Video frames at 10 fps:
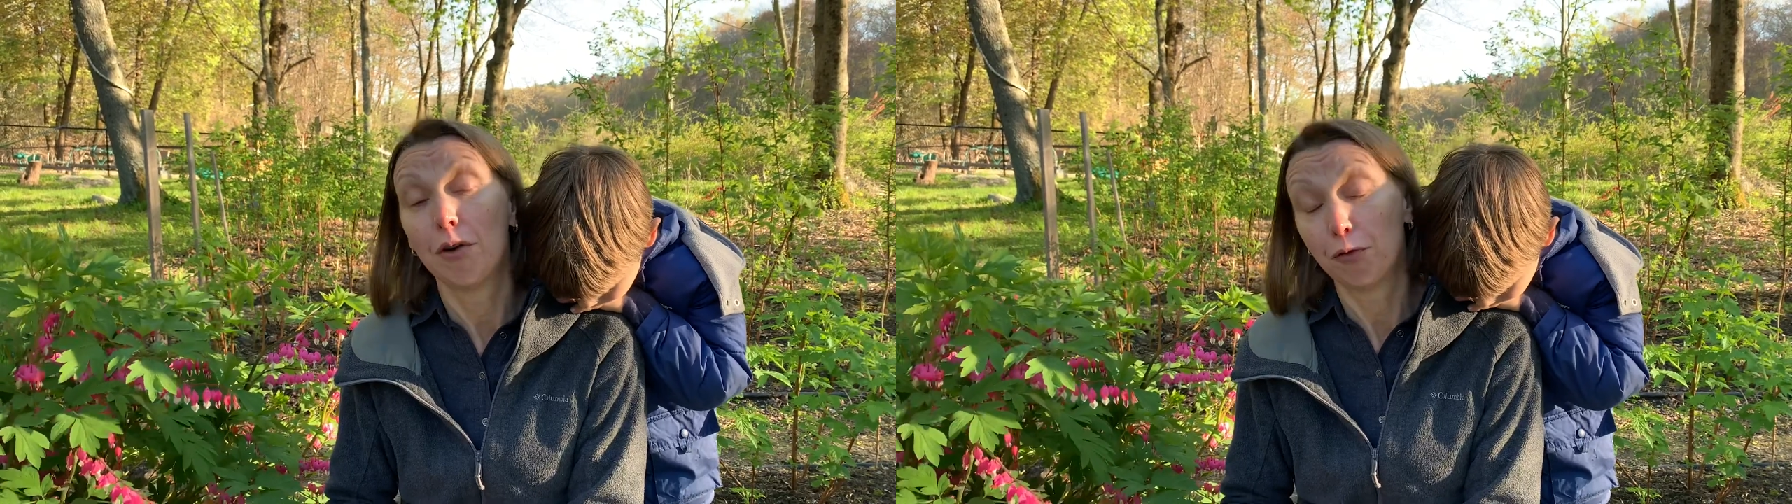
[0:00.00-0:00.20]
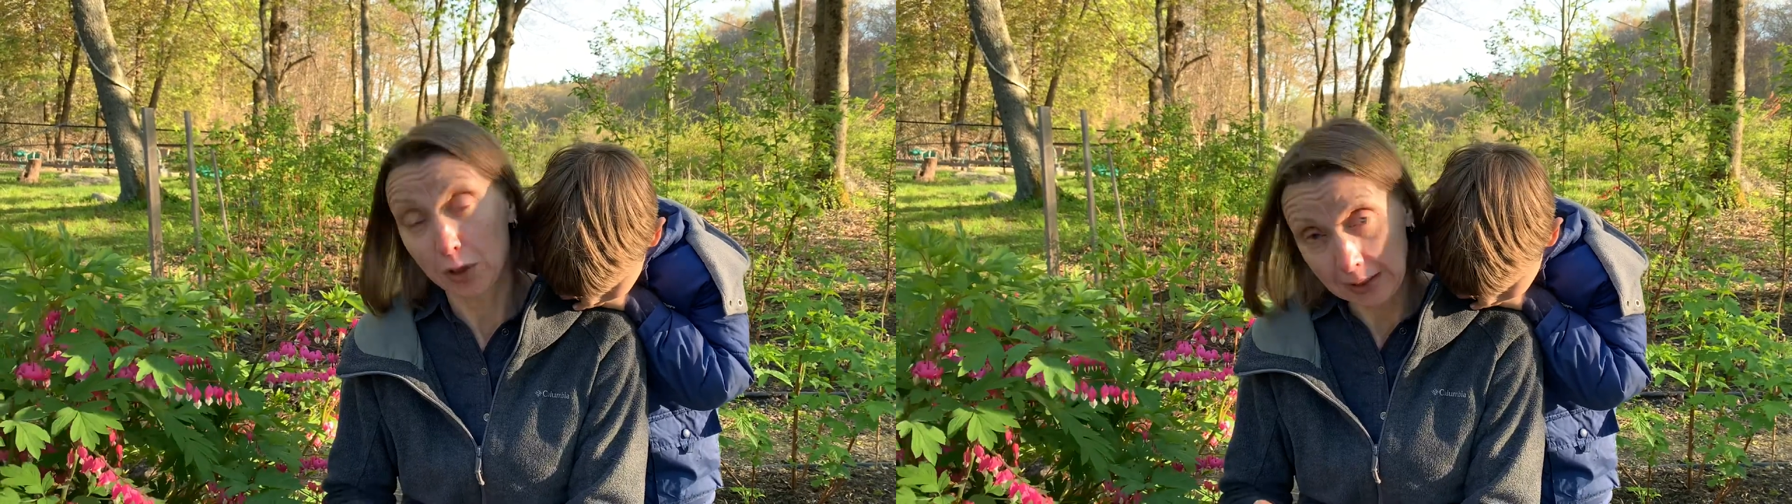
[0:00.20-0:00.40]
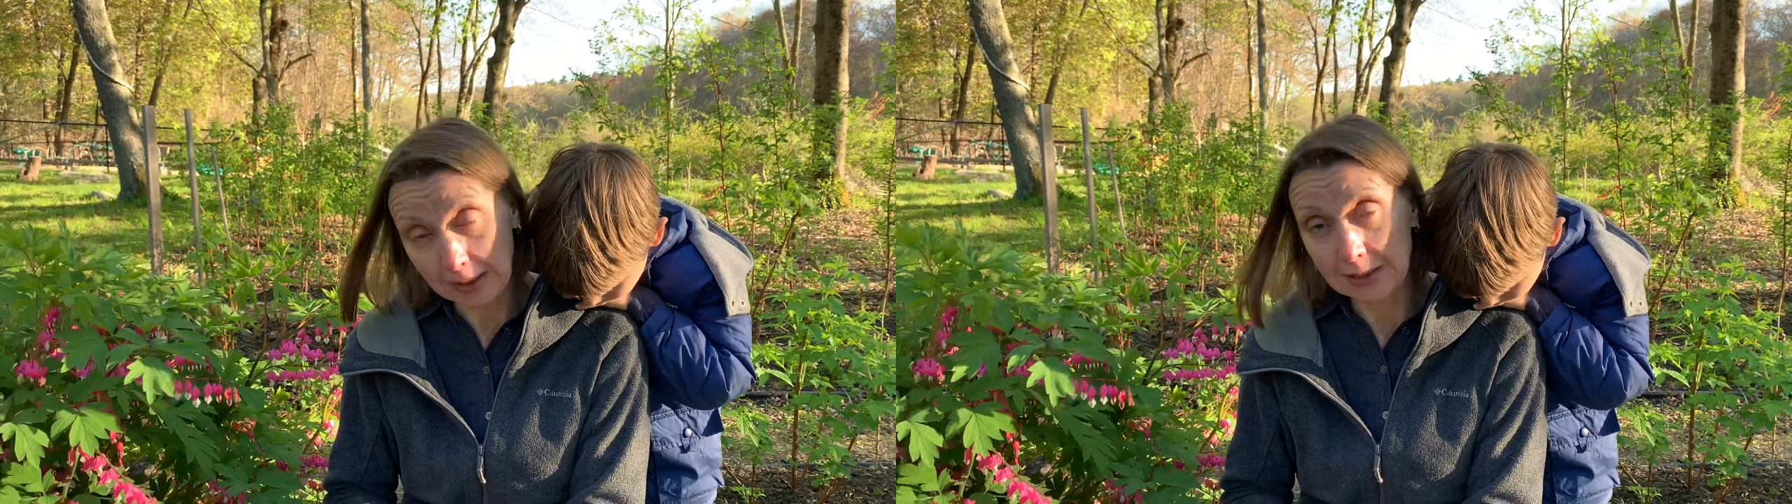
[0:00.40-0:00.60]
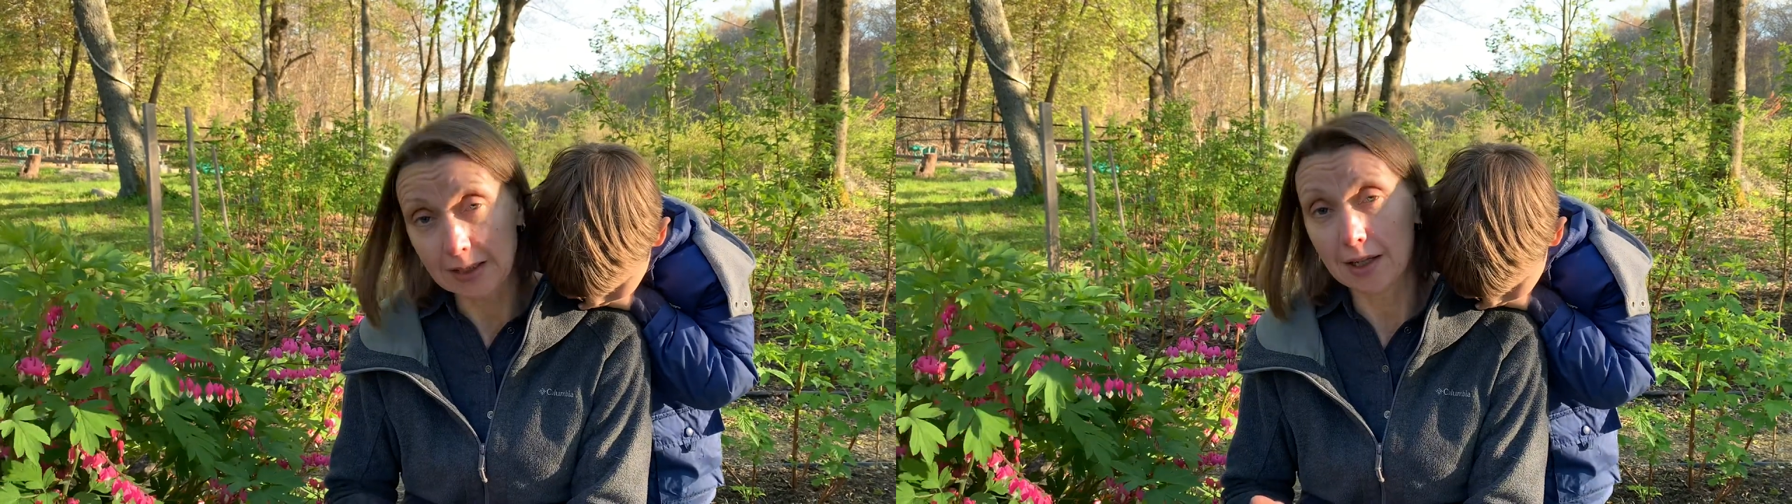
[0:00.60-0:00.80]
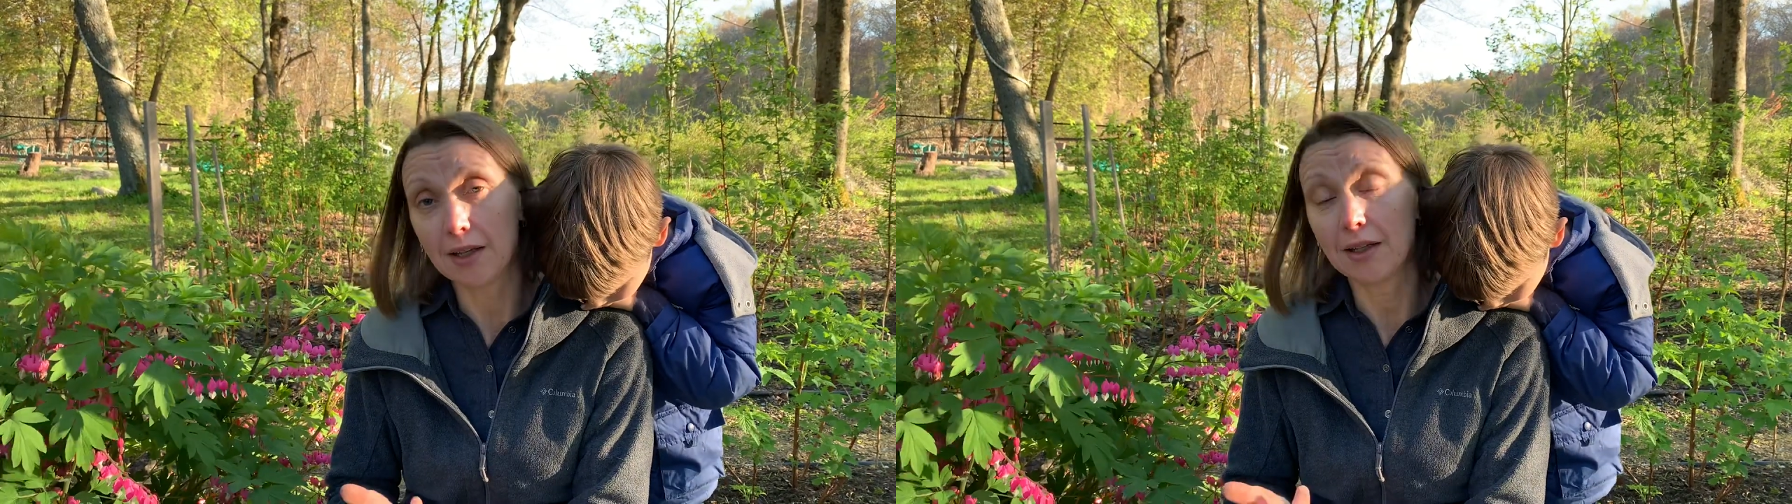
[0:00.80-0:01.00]
For
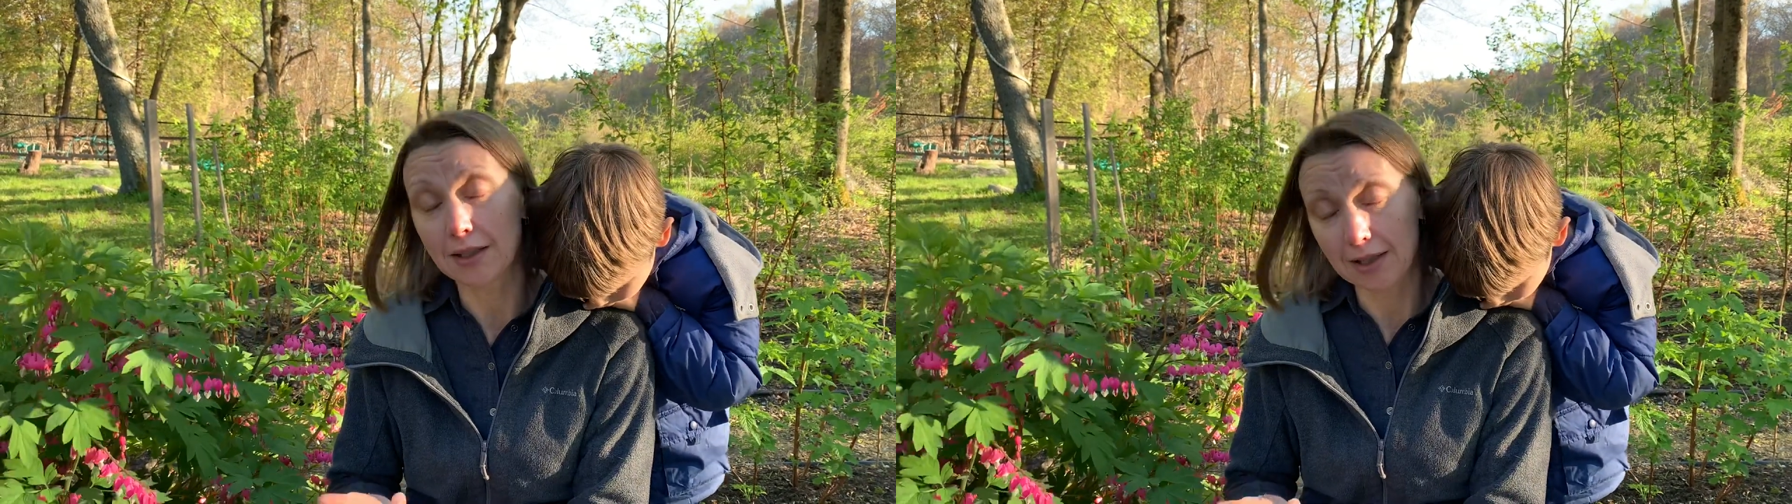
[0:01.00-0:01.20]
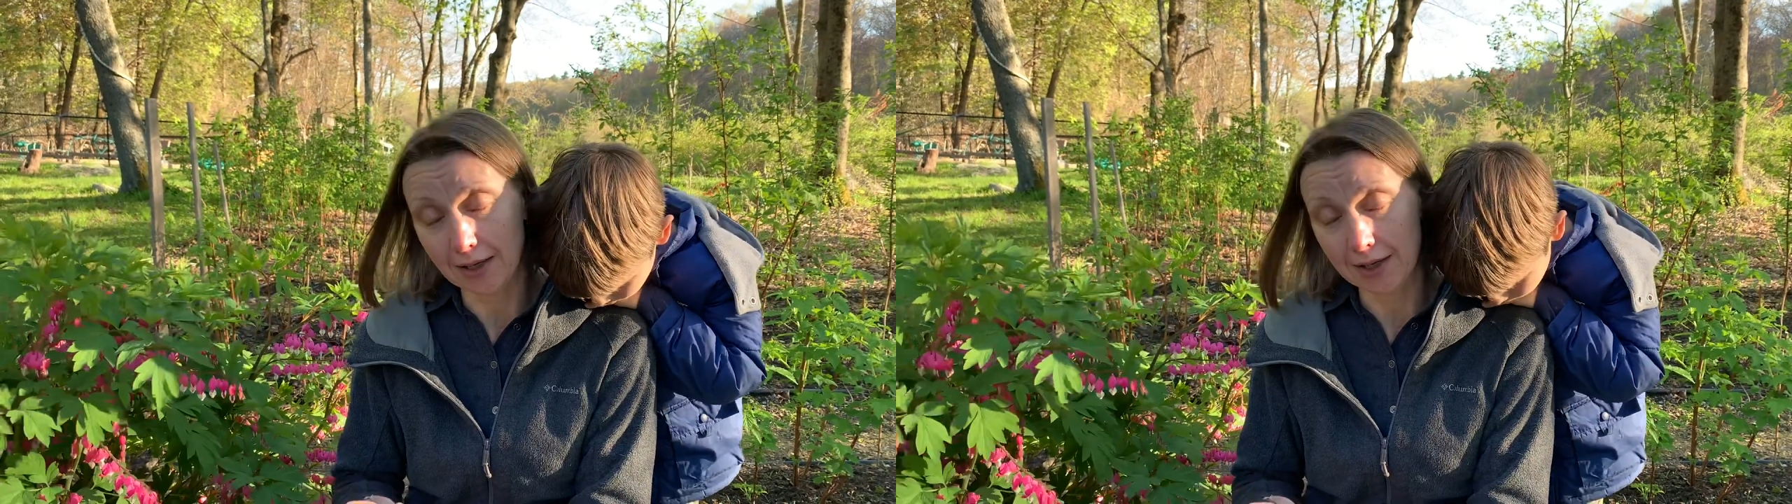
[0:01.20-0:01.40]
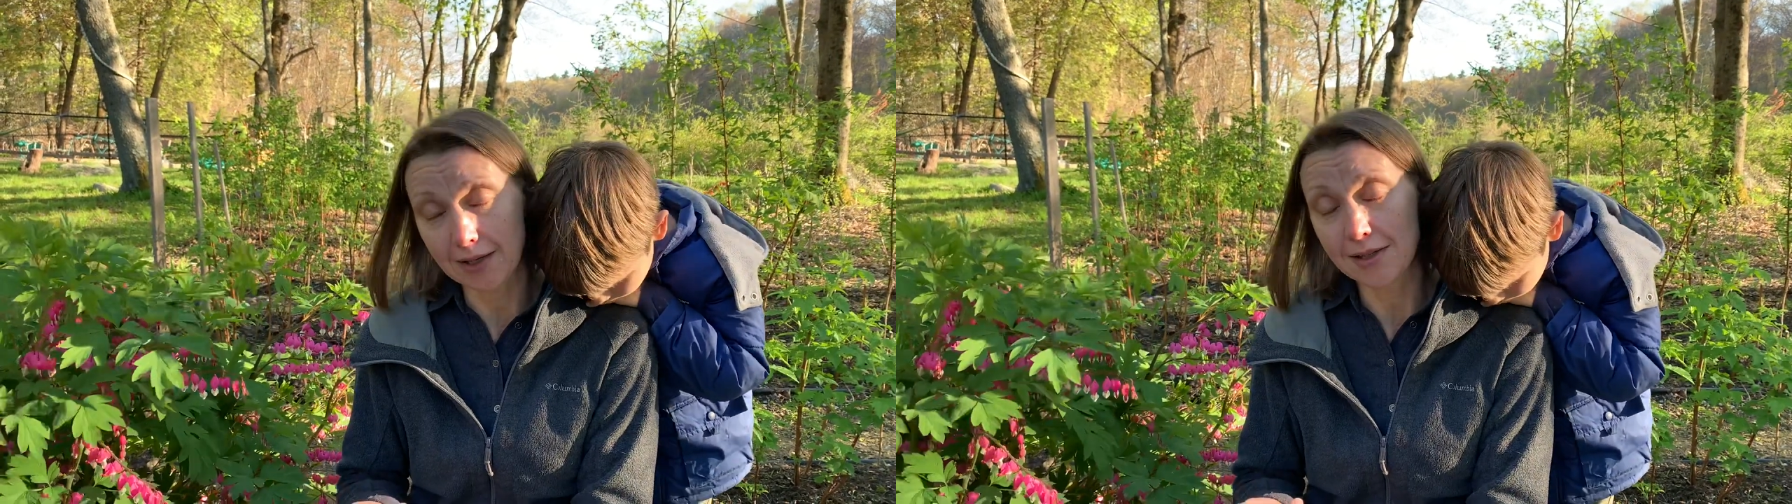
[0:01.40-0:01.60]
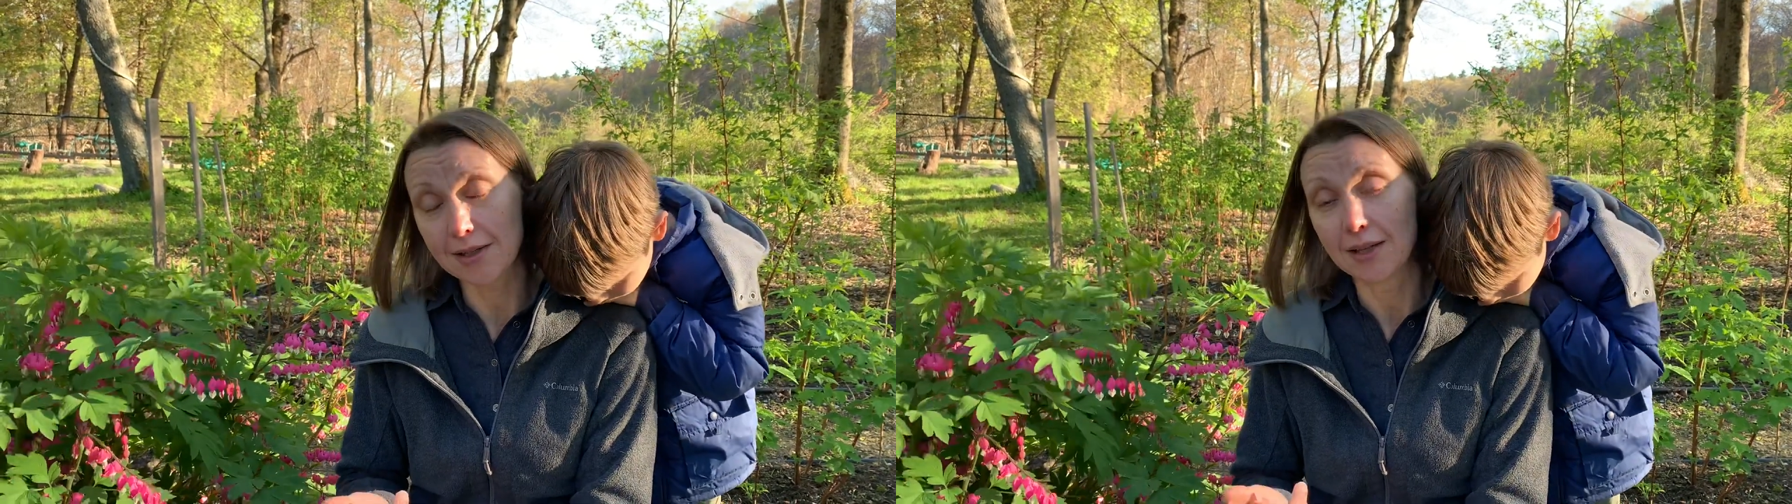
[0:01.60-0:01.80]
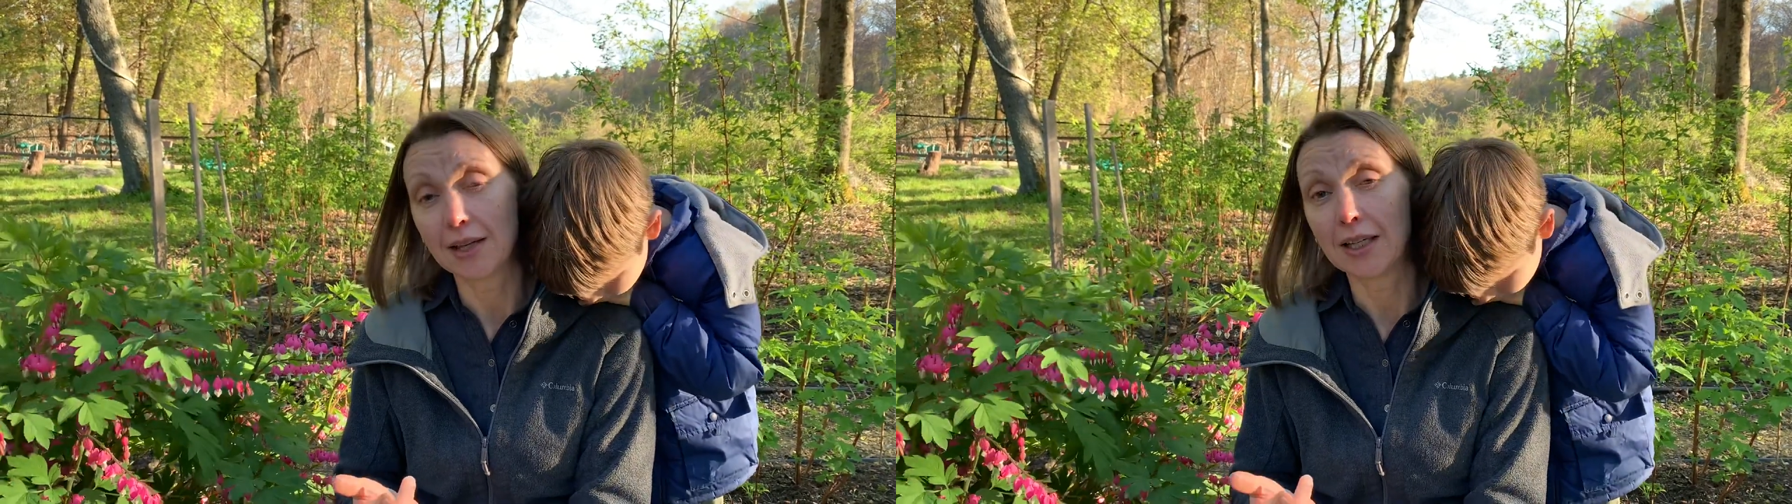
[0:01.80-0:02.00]
eating, yes,